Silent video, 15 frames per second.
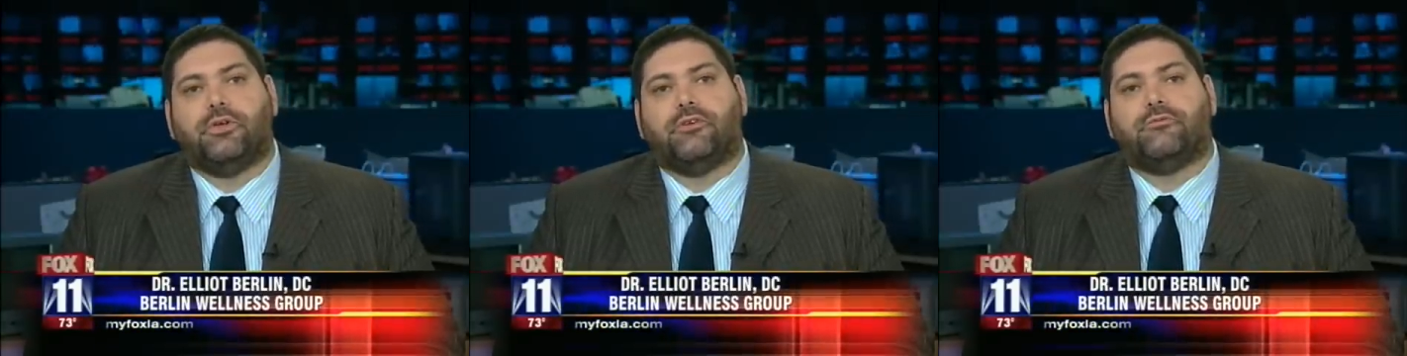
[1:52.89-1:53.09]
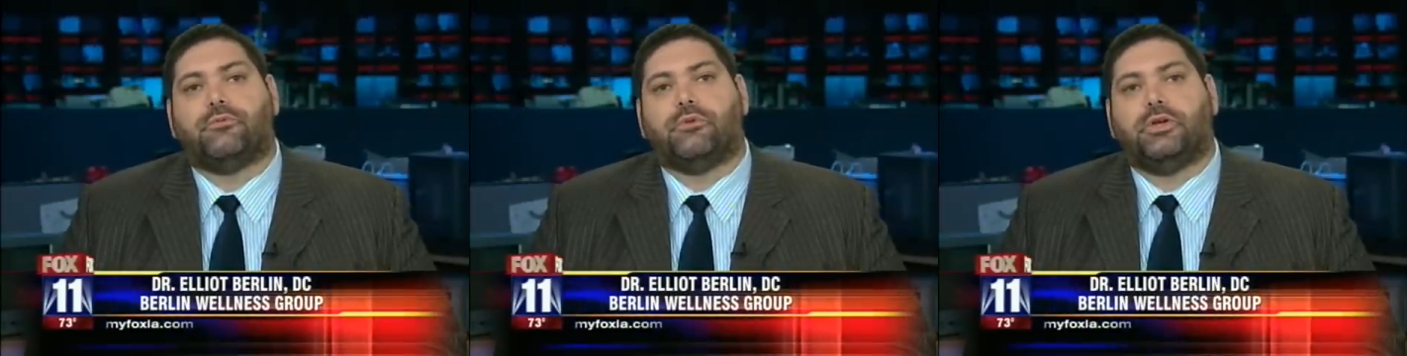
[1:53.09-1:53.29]

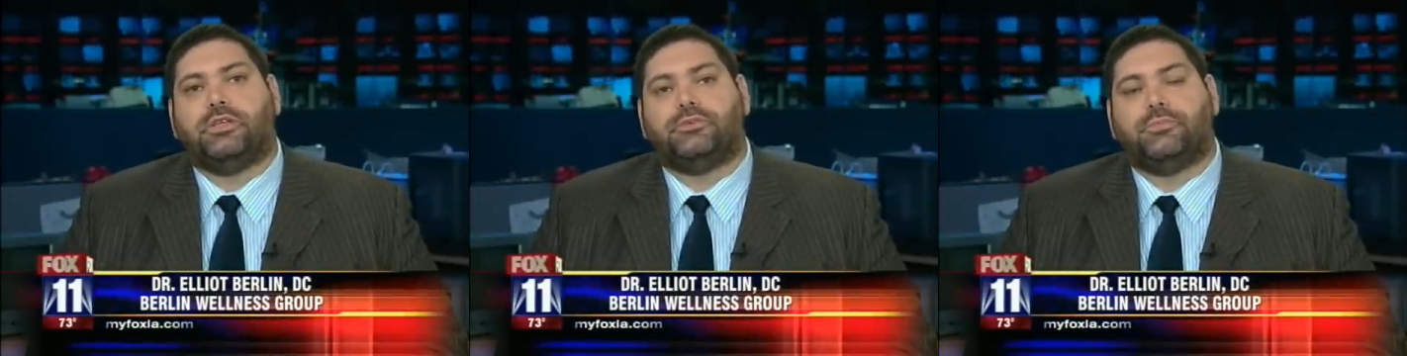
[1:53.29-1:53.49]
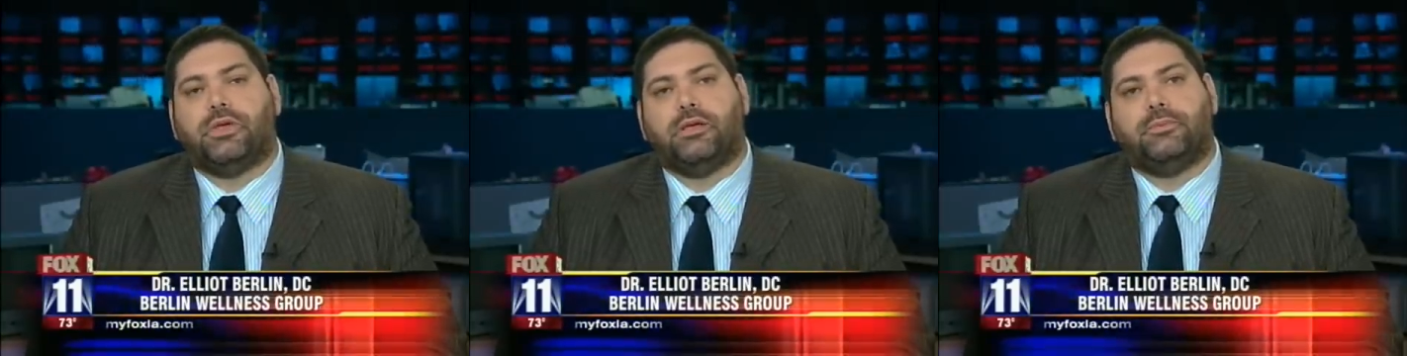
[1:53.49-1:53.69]
You have
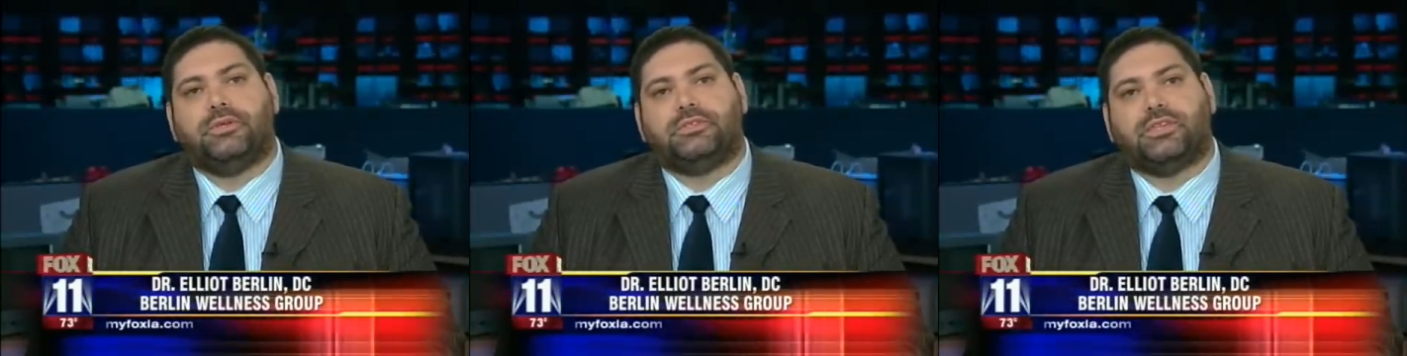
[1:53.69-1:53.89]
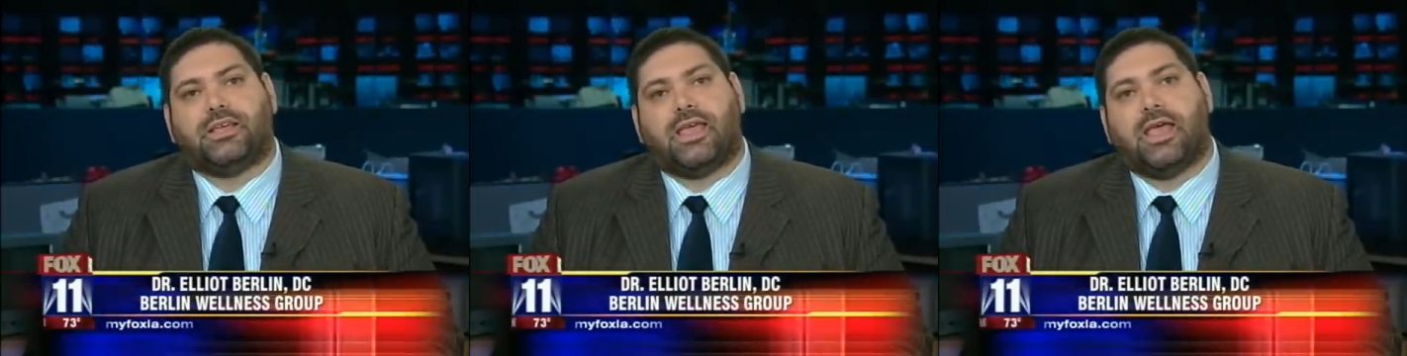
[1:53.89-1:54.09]
breech
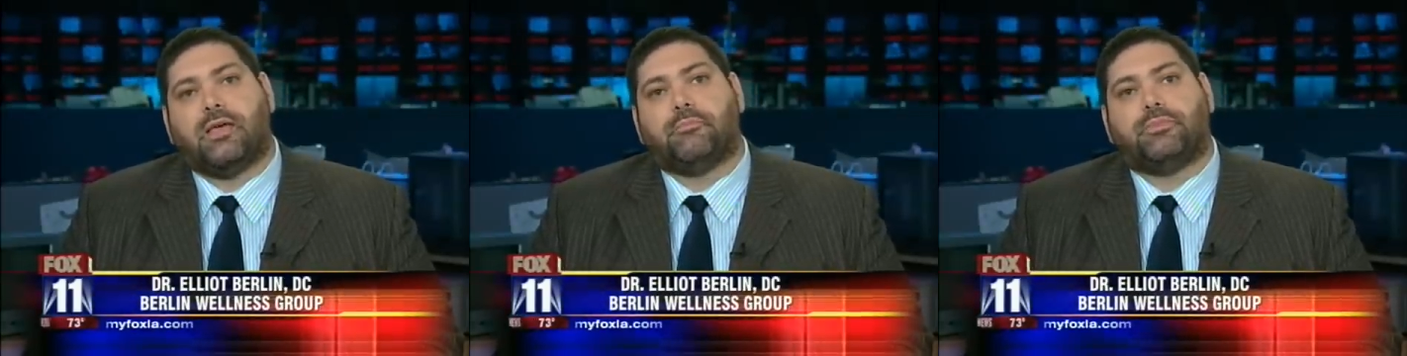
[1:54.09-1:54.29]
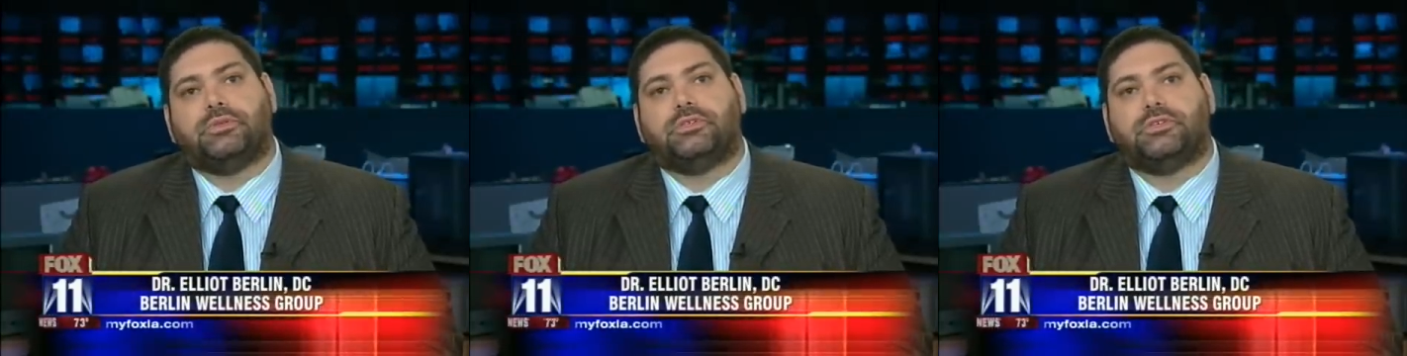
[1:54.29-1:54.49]
babies that
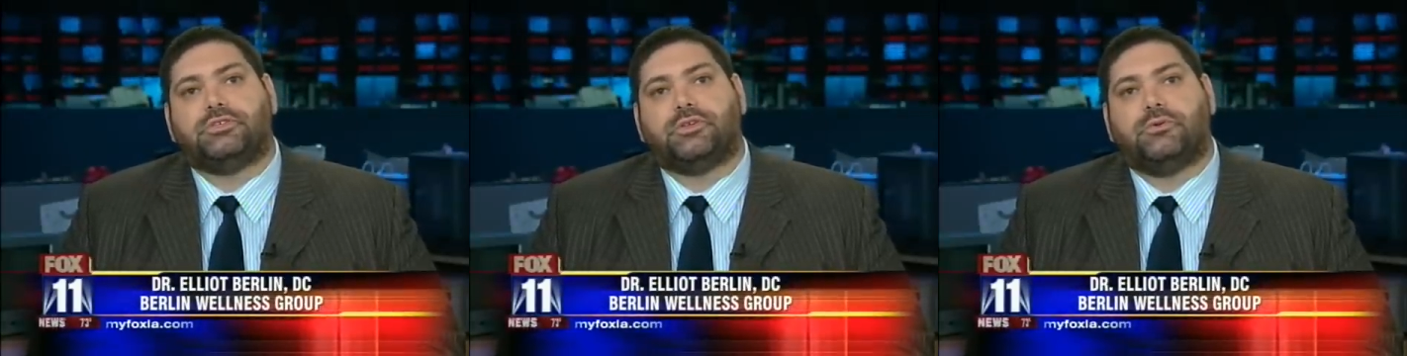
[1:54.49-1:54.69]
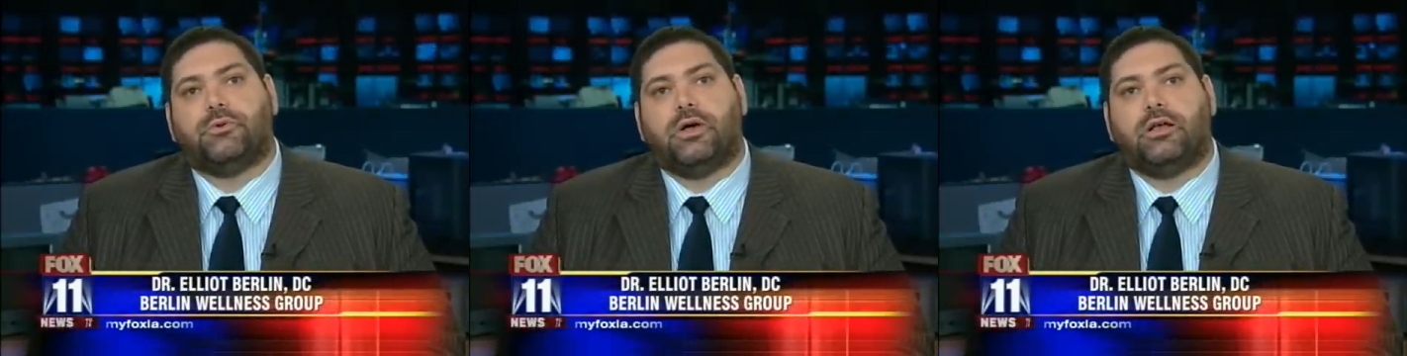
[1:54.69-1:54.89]
can't
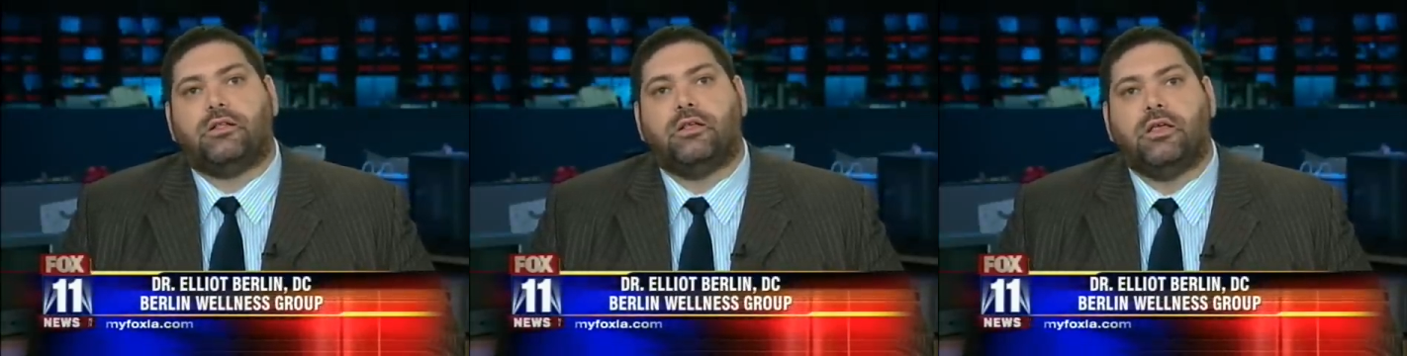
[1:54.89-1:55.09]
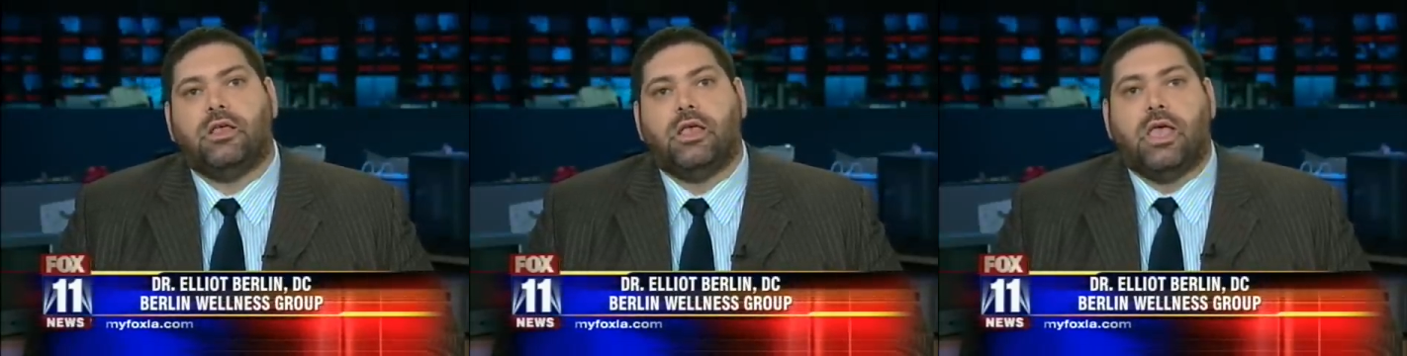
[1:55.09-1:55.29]
position well.